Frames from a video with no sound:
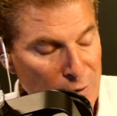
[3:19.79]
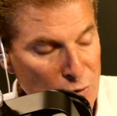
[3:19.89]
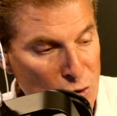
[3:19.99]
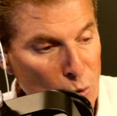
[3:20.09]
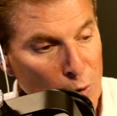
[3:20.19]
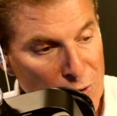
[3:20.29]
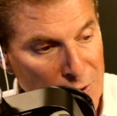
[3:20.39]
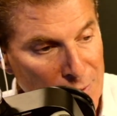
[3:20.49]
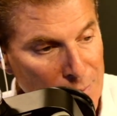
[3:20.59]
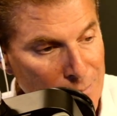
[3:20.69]

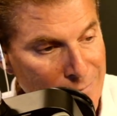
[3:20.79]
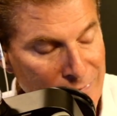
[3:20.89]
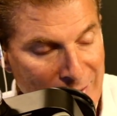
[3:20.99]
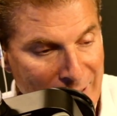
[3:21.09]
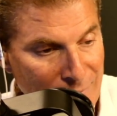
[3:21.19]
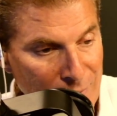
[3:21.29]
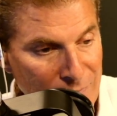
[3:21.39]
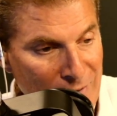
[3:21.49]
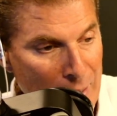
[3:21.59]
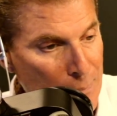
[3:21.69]
short-term
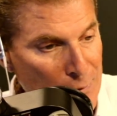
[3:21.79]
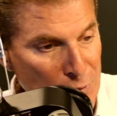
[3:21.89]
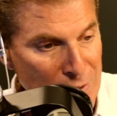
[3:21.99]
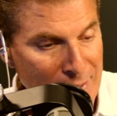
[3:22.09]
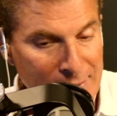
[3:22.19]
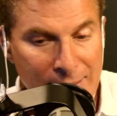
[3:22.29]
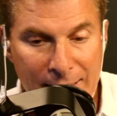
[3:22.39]
5%